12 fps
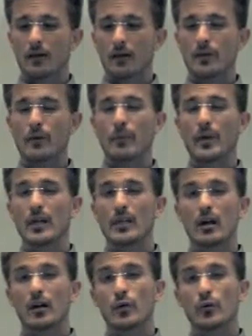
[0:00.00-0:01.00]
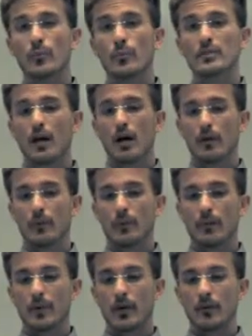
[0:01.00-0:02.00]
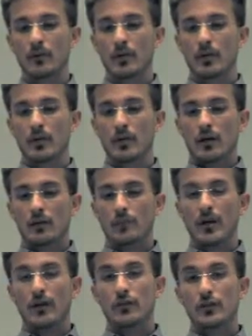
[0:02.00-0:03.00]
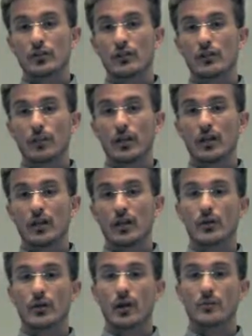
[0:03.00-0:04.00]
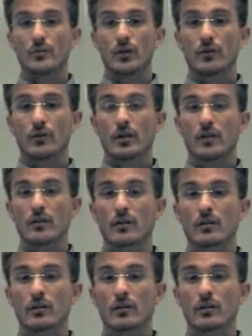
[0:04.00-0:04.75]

There are many arguments about the benefit of playing video games out there.